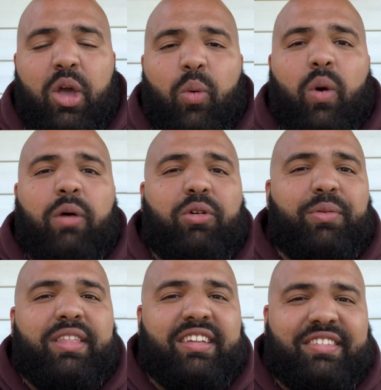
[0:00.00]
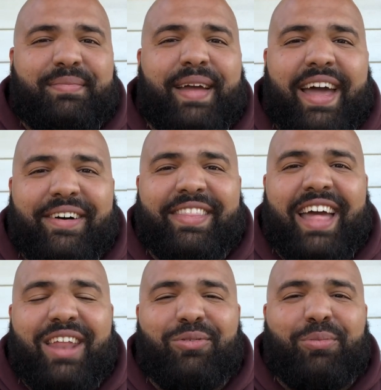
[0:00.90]
what will be the smell
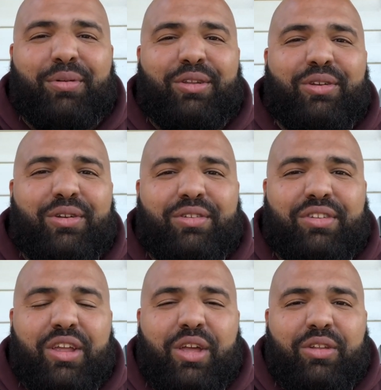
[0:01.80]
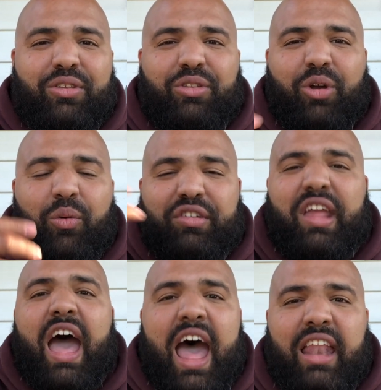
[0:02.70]
that it will produce towards
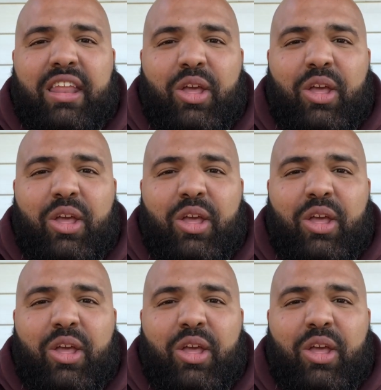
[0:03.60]
God?